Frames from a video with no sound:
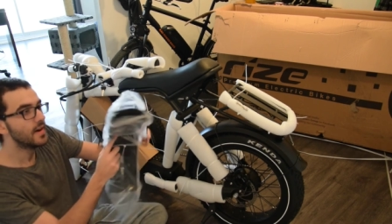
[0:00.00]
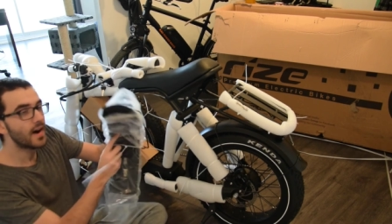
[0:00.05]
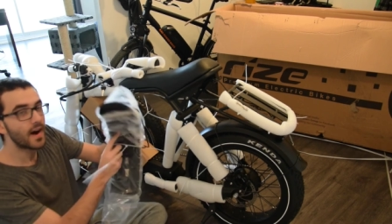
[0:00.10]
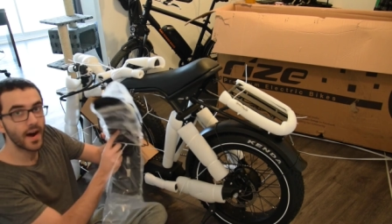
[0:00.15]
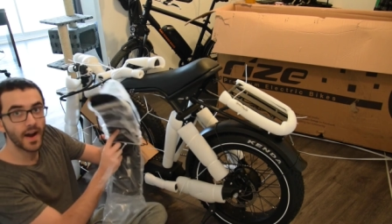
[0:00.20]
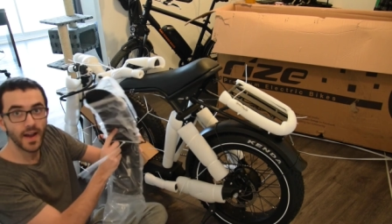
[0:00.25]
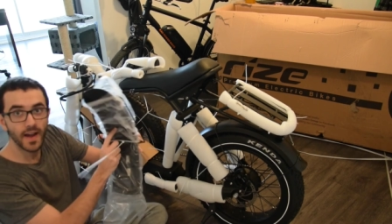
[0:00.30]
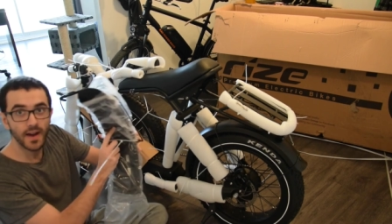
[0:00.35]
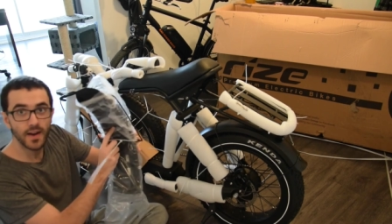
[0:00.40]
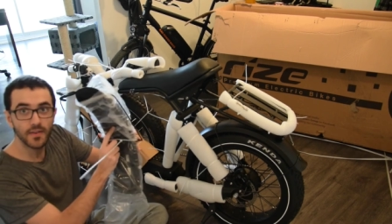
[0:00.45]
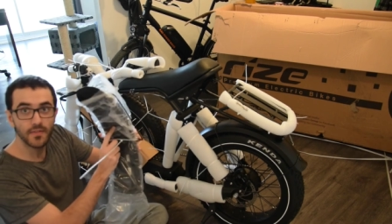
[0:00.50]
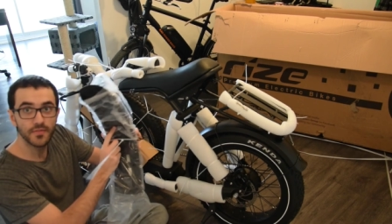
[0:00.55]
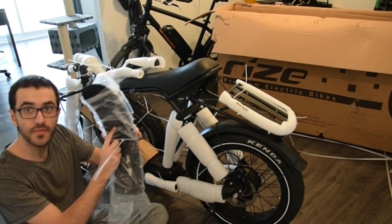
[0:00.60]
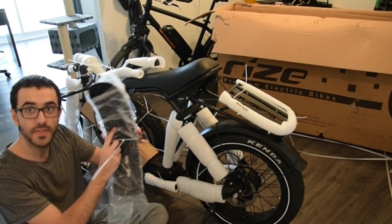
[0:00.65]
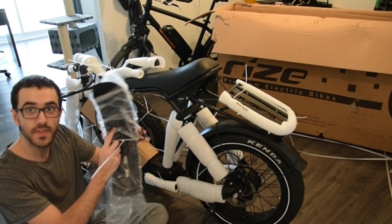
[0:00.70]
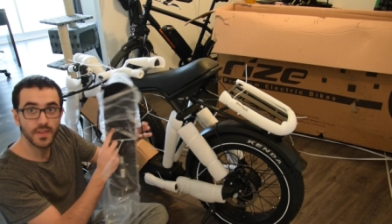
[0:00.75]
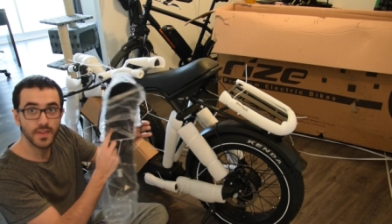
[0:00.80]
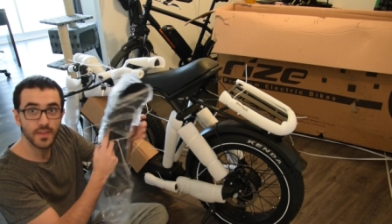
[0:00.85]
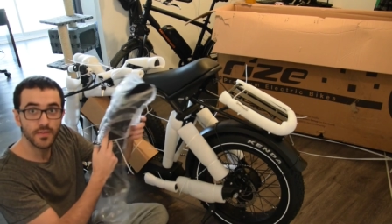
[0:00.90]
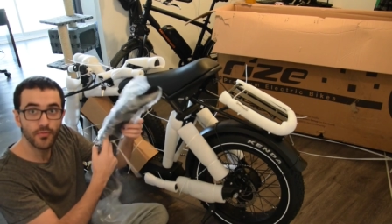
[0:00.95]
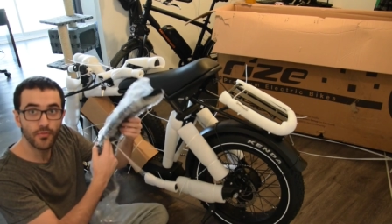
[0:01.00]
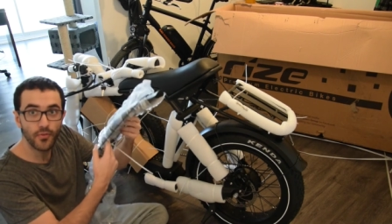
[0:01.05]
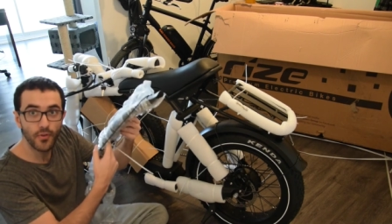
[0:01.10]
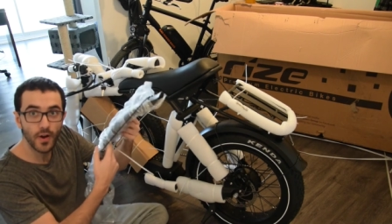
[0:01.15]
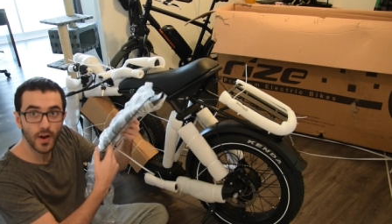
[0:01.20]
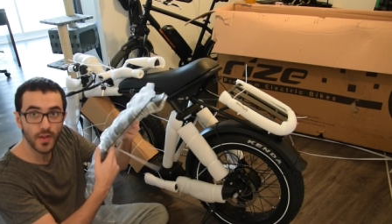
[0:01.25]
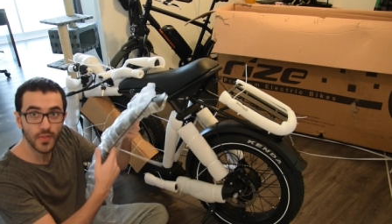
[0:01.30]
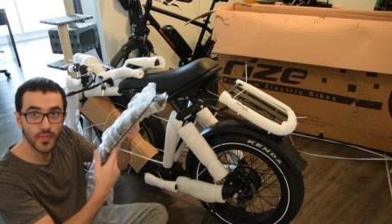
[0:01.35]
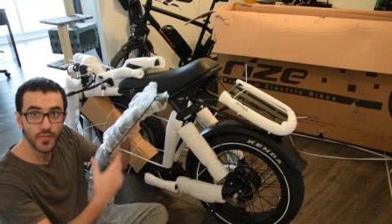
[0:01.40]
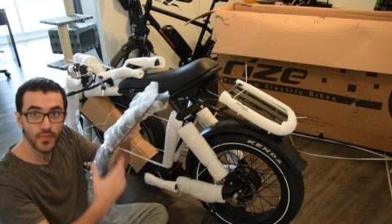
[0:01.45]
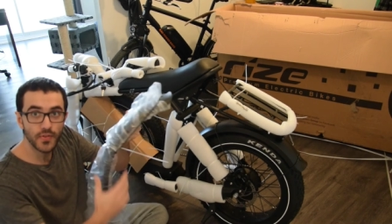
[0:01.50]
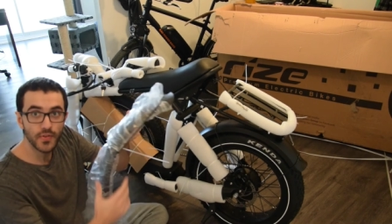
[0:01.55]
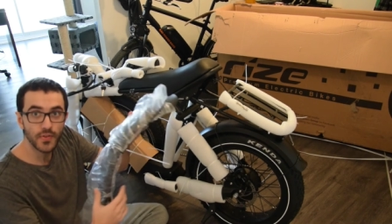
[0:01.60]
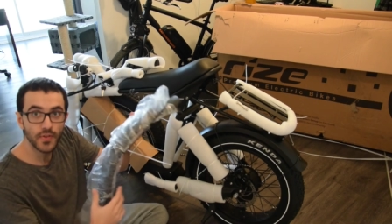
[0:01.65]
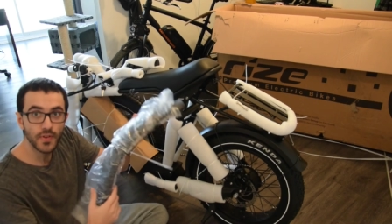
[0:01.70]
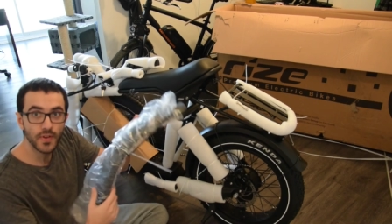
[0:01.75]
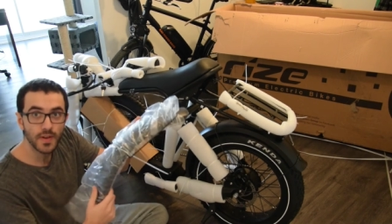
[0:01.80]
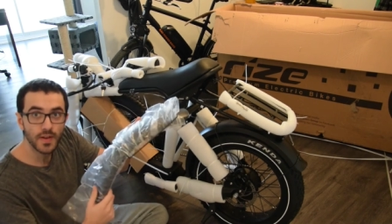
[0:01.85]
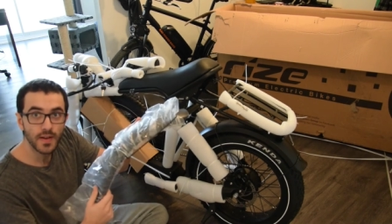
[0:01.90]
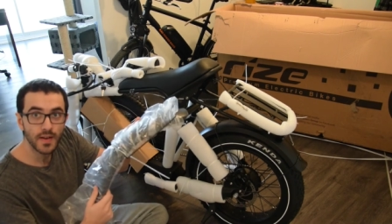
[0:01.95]
I have the front
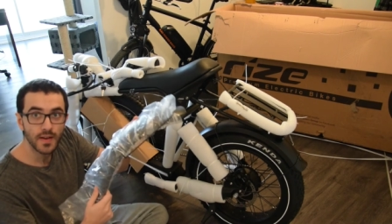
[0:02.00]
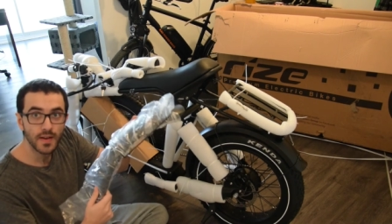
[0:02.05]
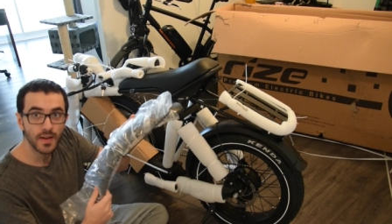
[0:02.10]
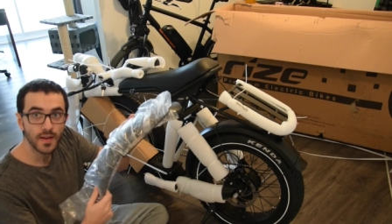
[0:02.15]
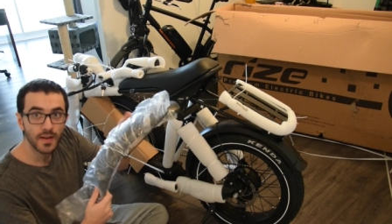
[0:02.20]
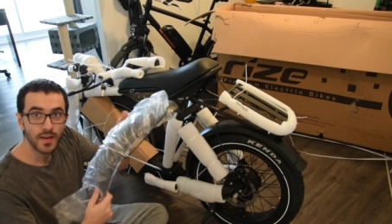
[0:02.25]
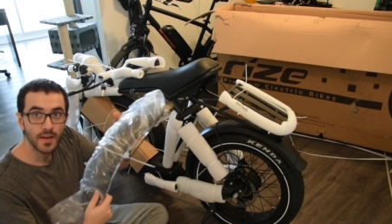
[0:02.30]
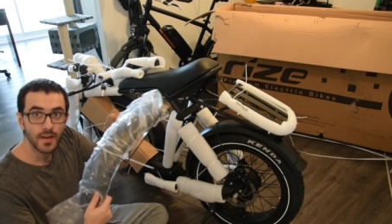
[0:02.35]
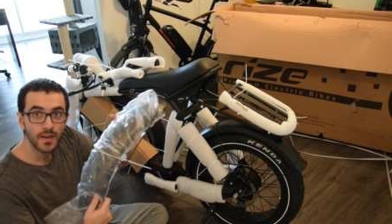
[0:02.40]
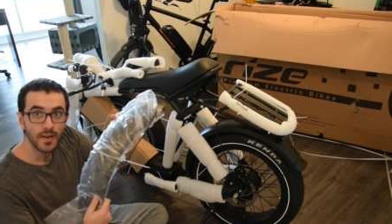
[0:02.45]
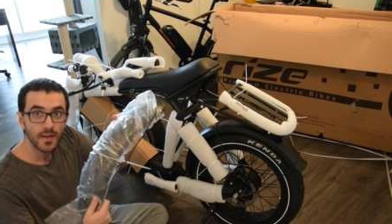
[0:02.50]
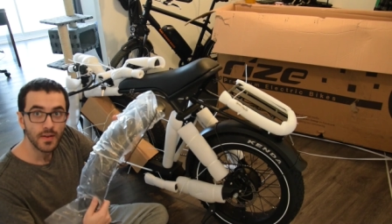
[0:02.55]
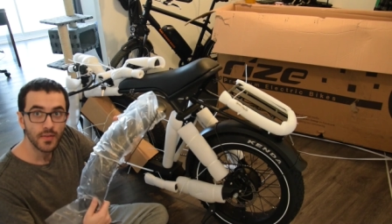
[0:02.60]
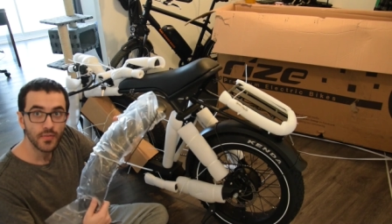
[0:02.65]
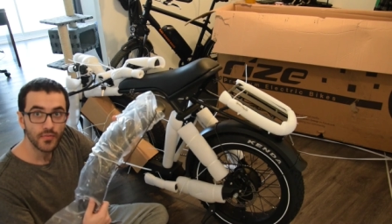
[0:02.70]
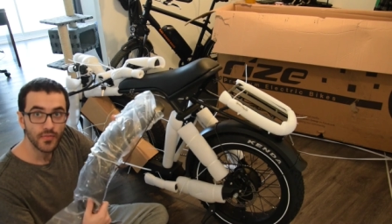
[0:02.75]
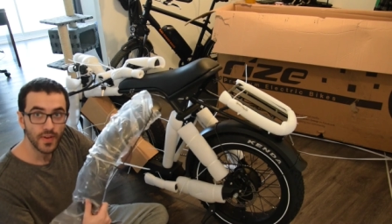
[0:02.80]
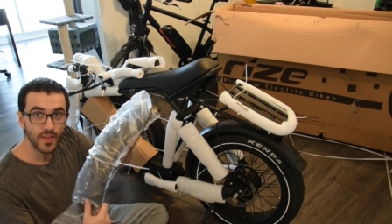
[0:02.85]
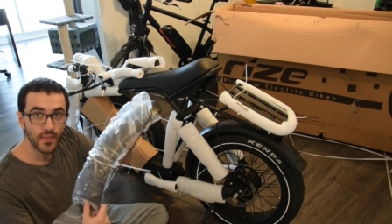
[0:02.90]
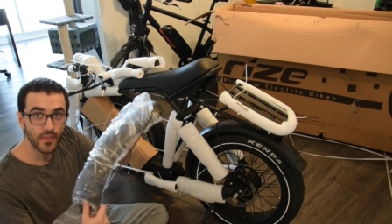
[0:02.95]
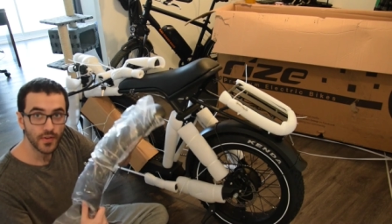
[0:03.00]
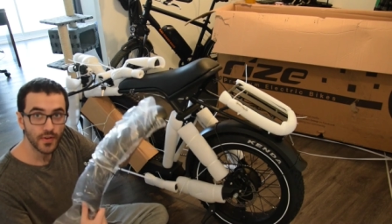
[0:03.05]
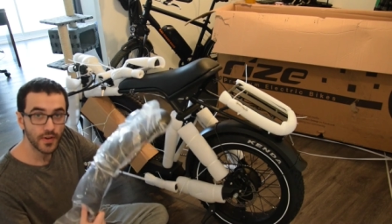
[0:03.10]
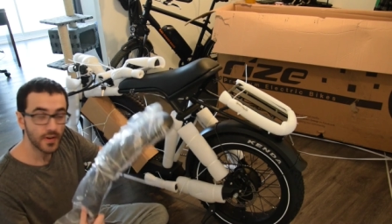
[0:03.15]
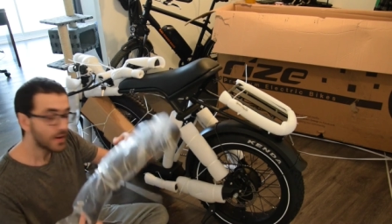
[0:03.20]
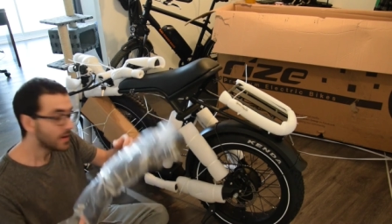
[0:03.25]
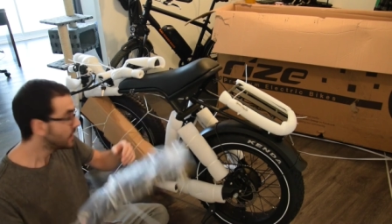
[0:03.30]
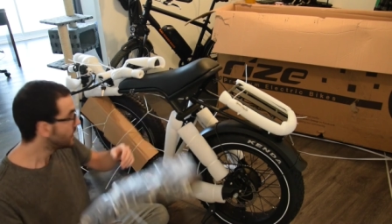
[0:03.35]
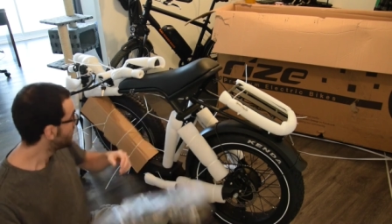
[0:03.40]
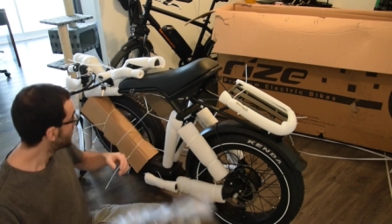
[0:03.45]
fender